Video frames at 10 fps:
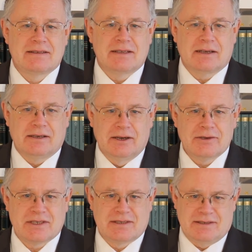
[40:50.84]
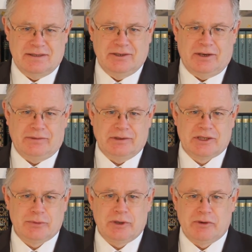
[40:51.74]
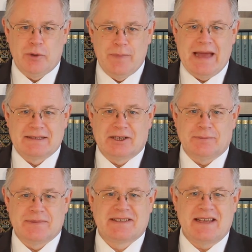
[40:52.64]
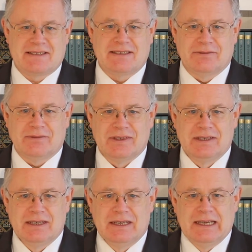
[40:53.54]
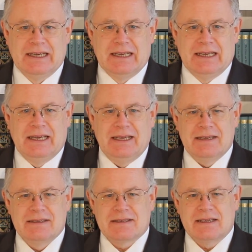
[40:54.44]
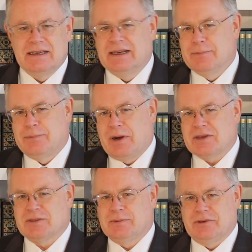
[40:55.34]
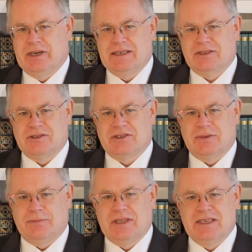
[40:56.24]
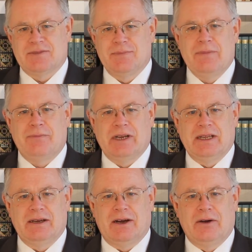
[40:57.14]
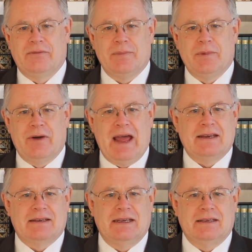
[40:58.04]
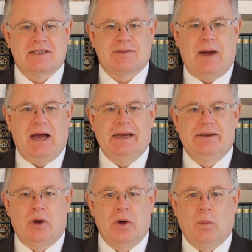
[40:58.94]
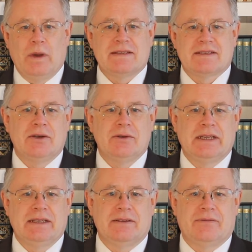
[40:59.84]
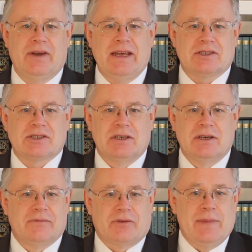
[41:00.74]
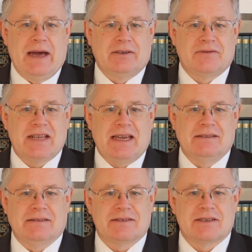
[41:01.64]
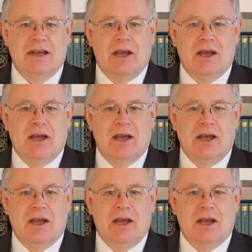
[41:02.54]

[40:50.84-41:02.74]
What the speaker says: is the closest in the novel to a romantic obsessive. He is in an impossible relationship with his memory of the Miranda he aspired once only in the flesh, for a matter of seconds,